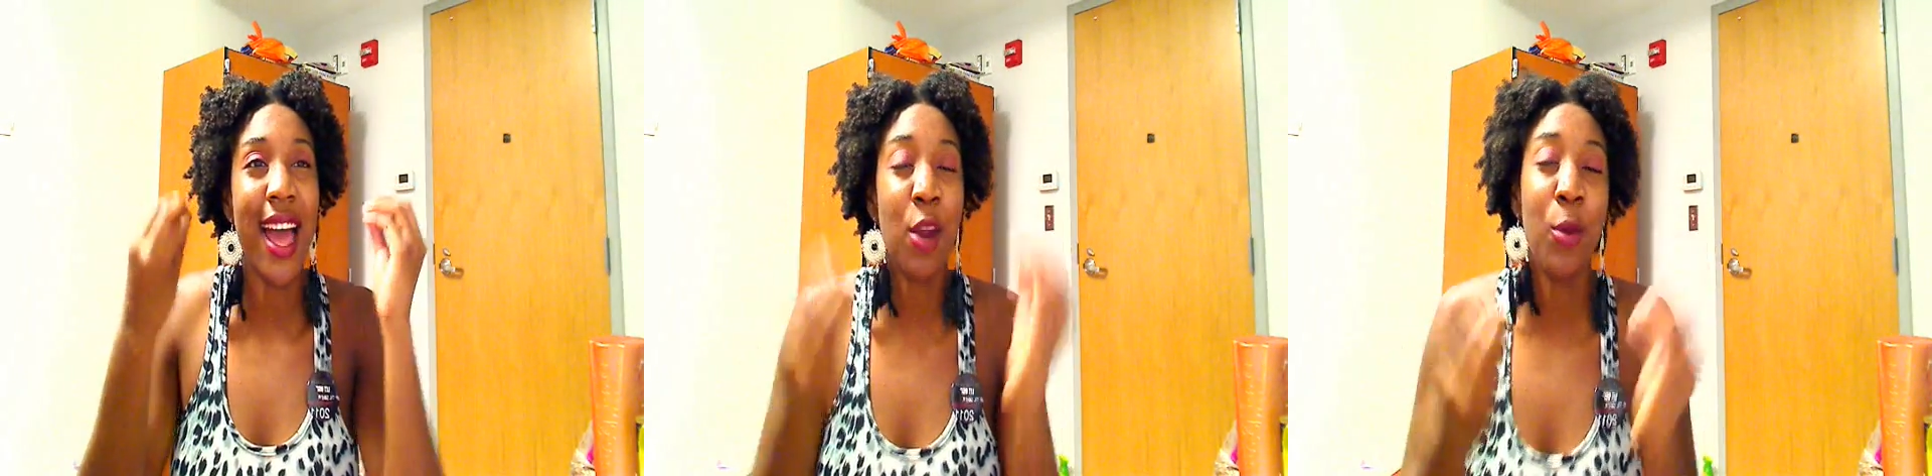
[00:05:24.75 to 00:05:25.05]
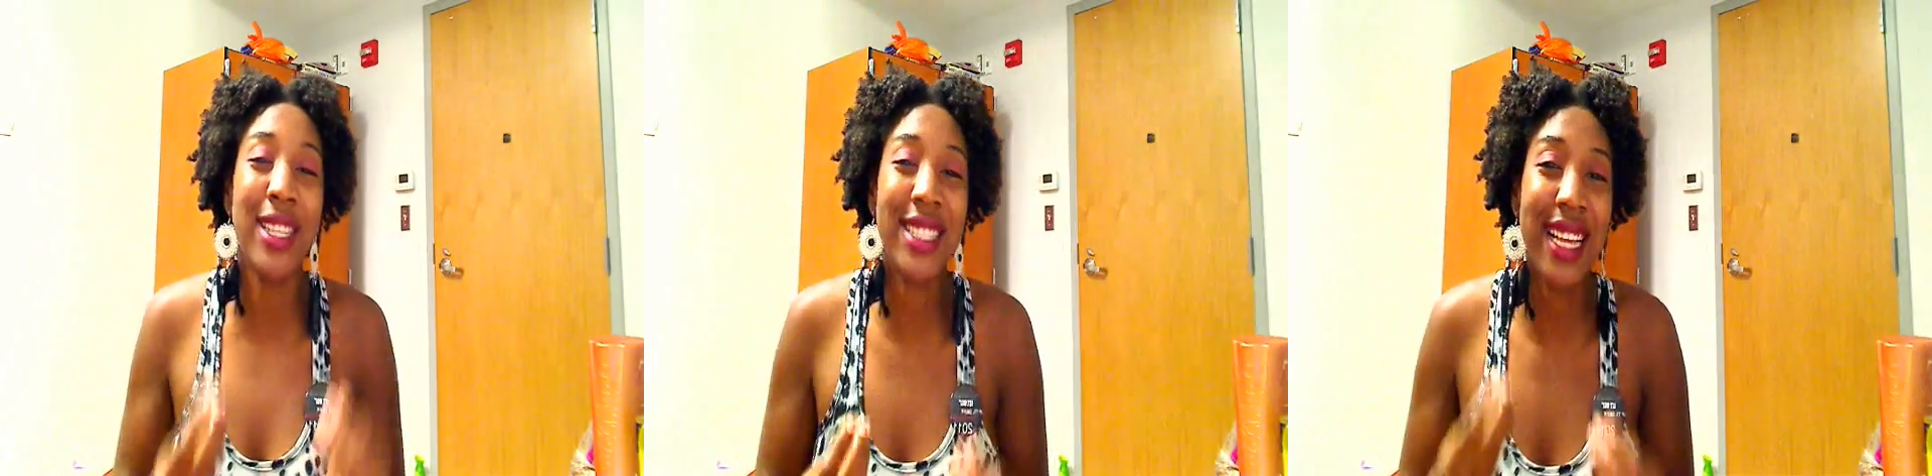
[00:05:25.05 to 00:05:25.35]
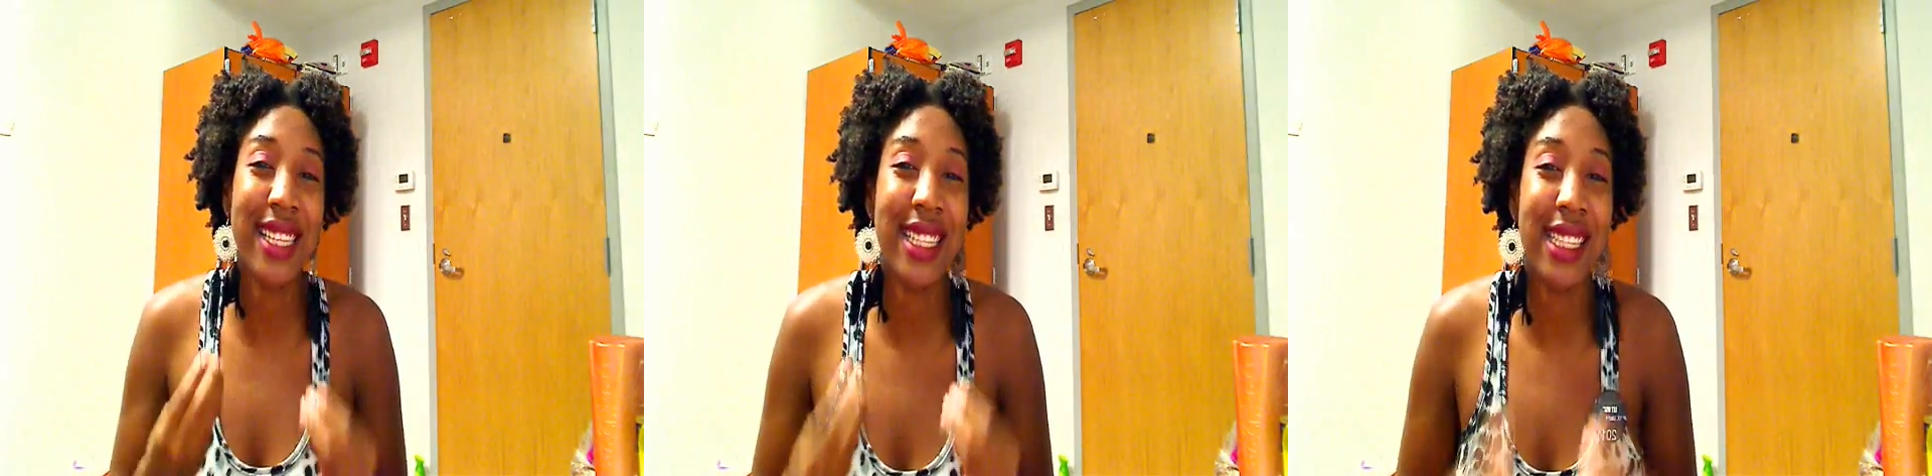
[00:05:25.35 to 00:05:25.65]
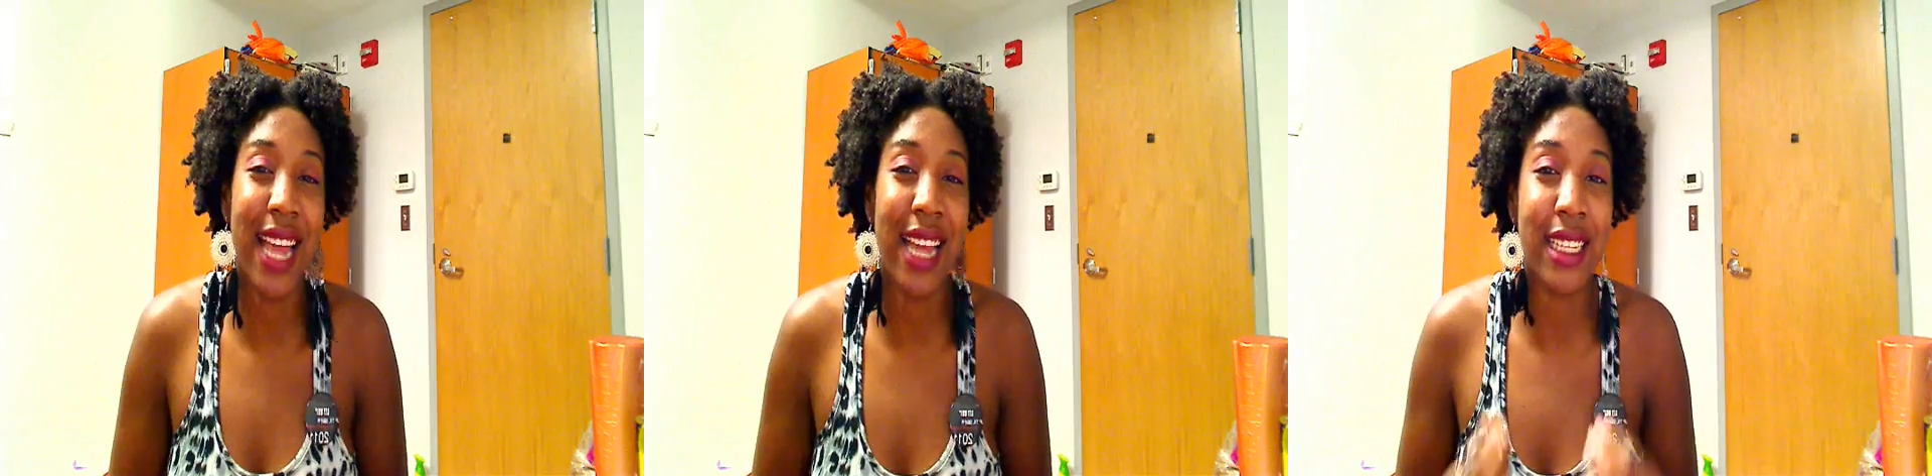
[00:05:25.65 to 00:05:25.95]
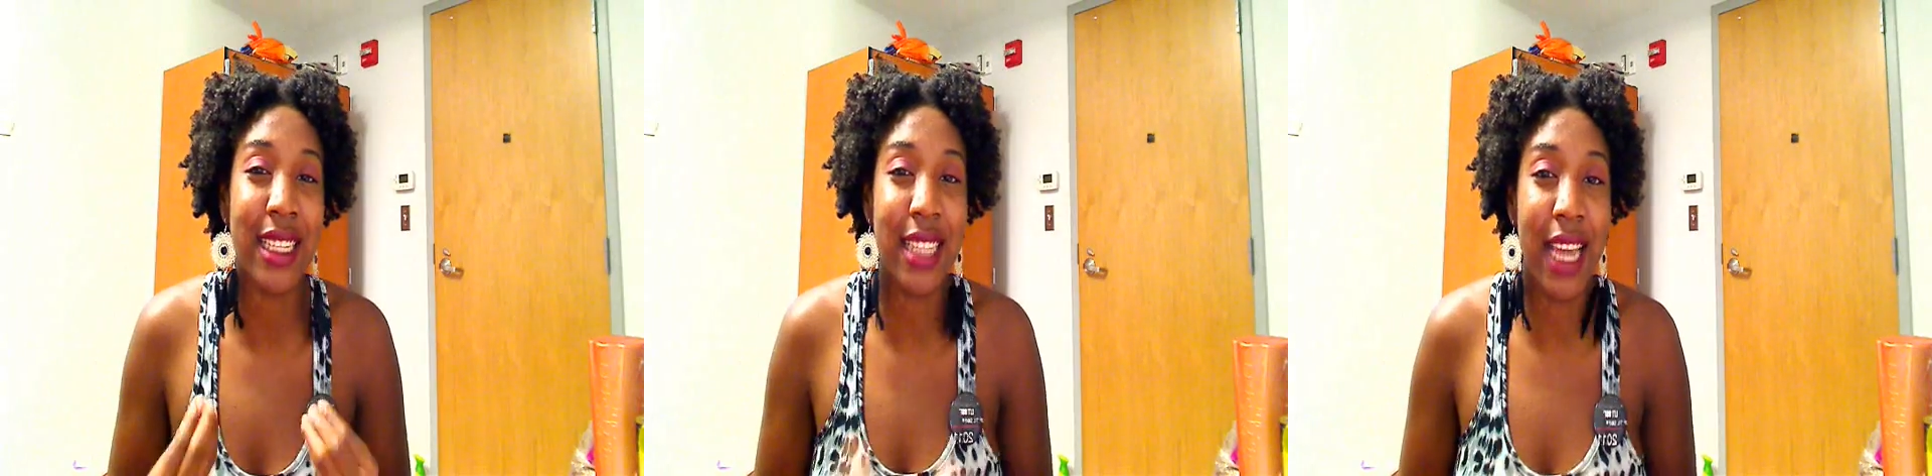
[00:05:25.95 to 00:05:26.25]
I don't want to say
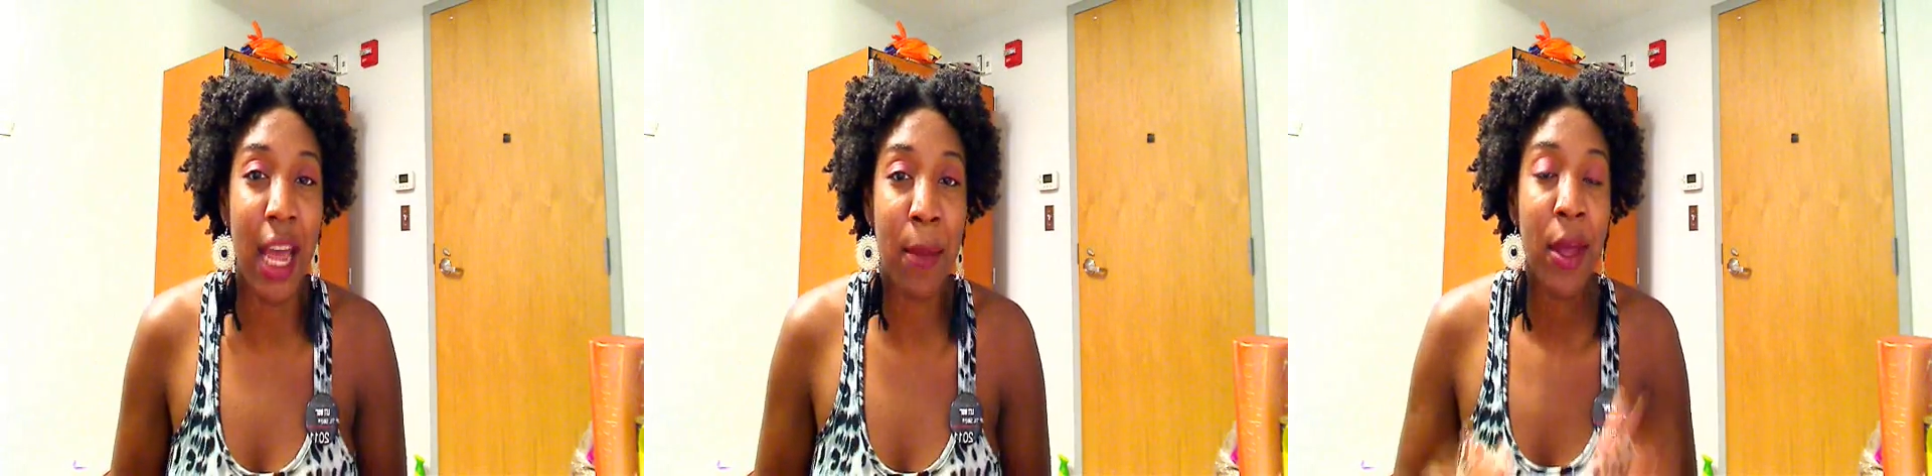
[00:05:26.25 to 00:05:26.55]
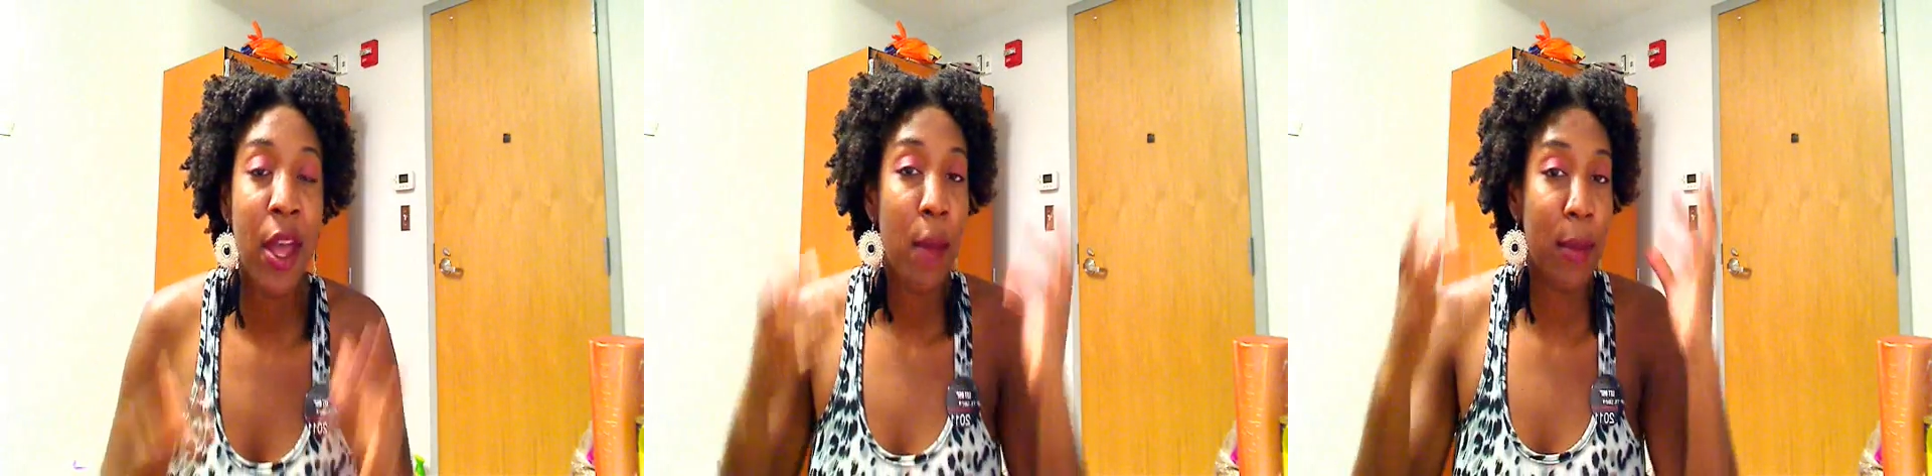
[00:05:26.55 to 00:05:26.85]
slightly damp,